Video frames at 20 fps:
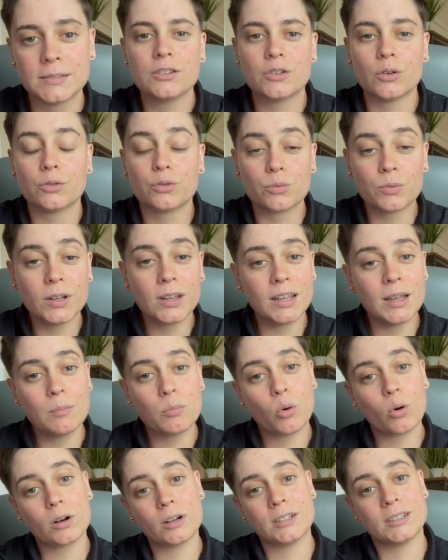So it's really
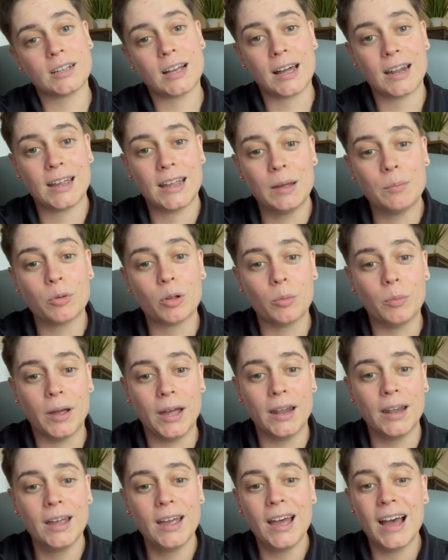important to kind of implement
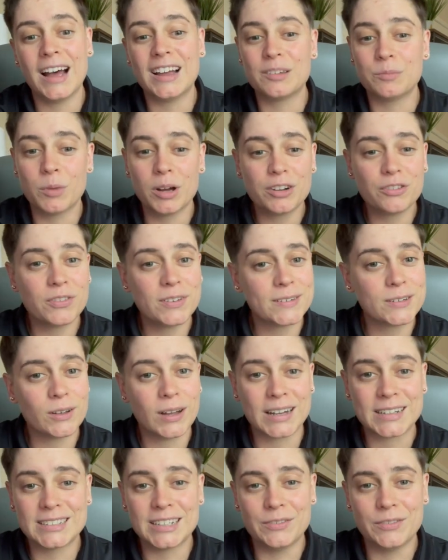as much physical
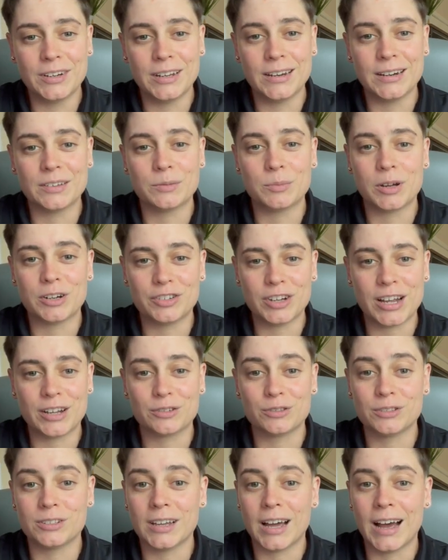activity and as much
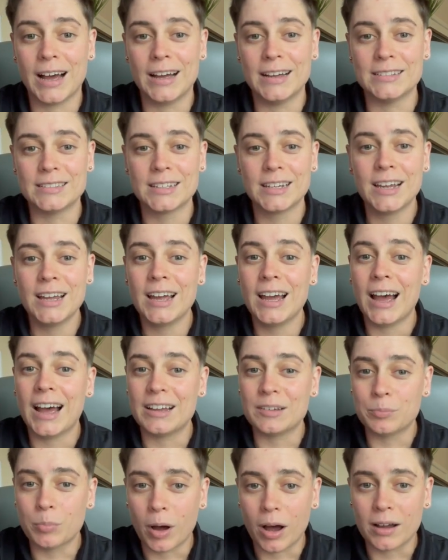exercise as
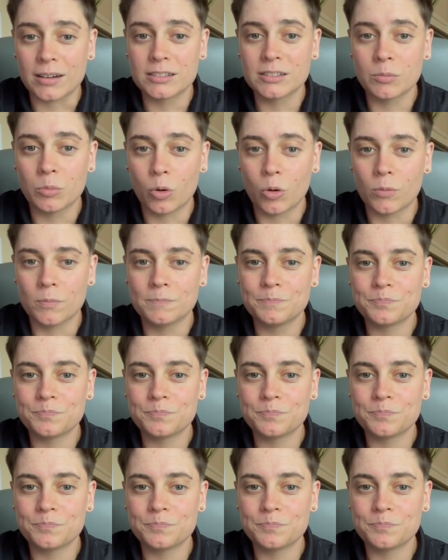possible.